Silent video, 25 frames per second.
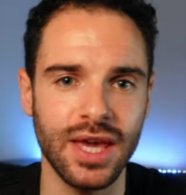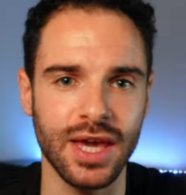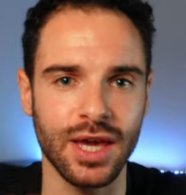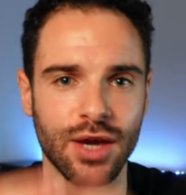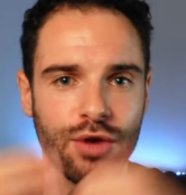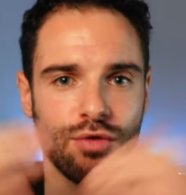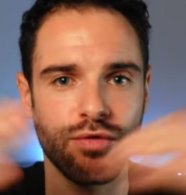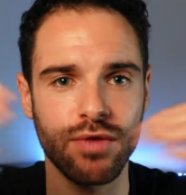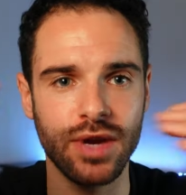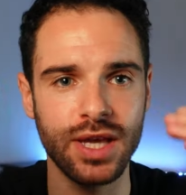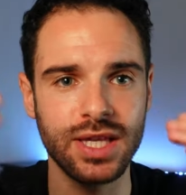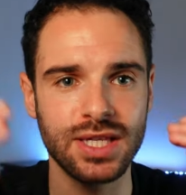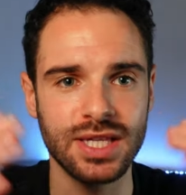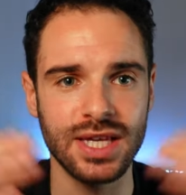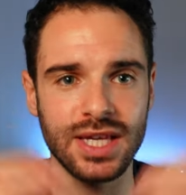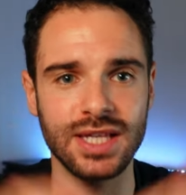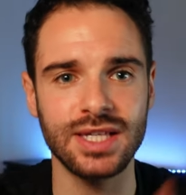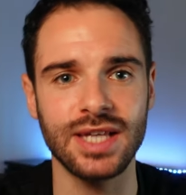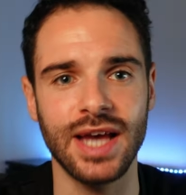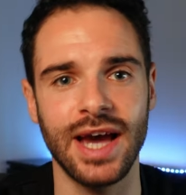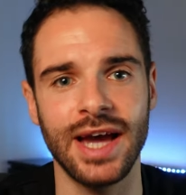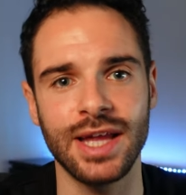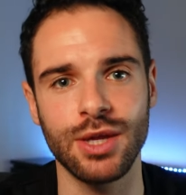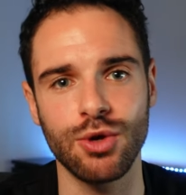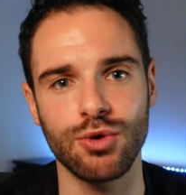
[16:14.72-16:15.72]
increases
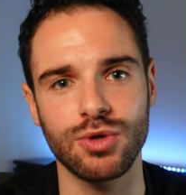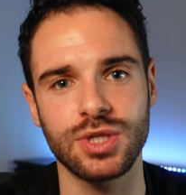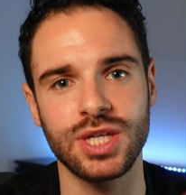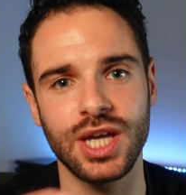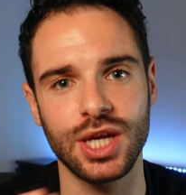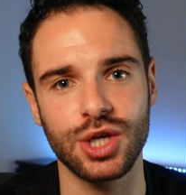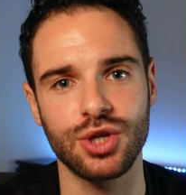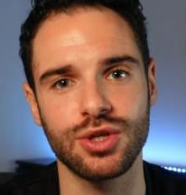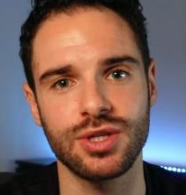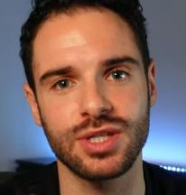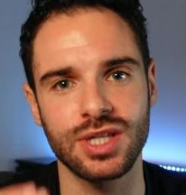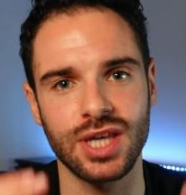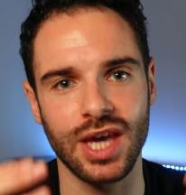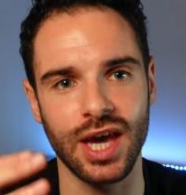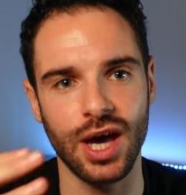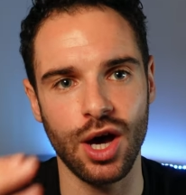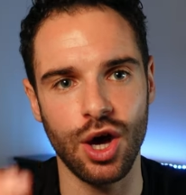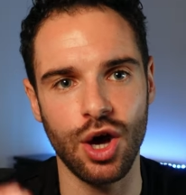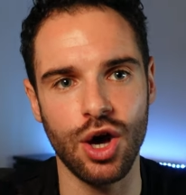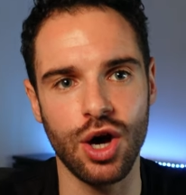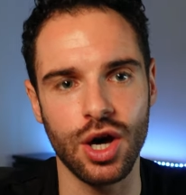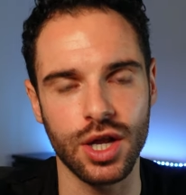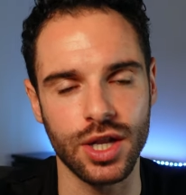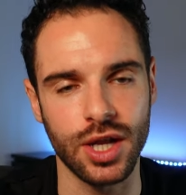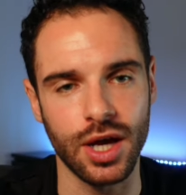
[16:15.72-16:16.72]
and your sessions get
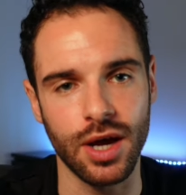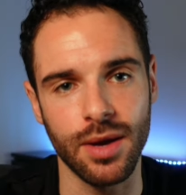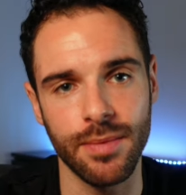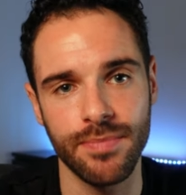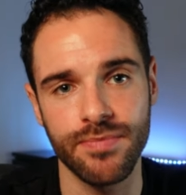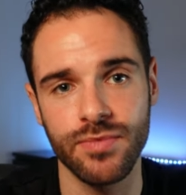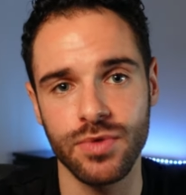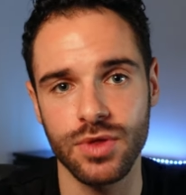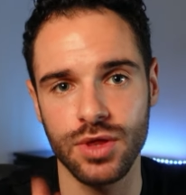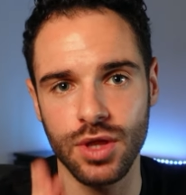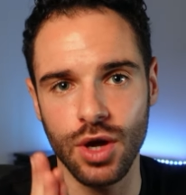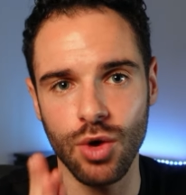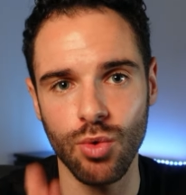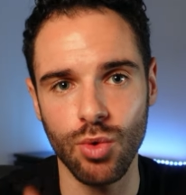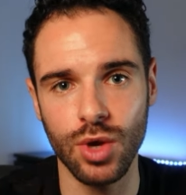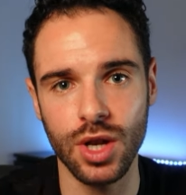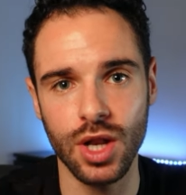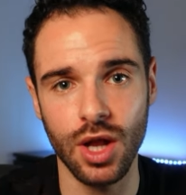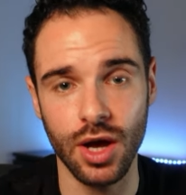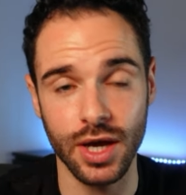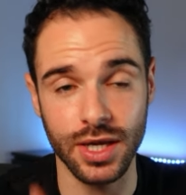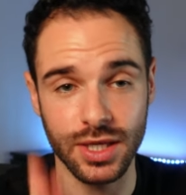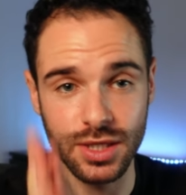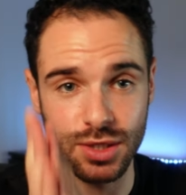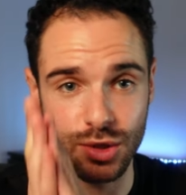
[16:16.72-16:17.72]
harder. No one likes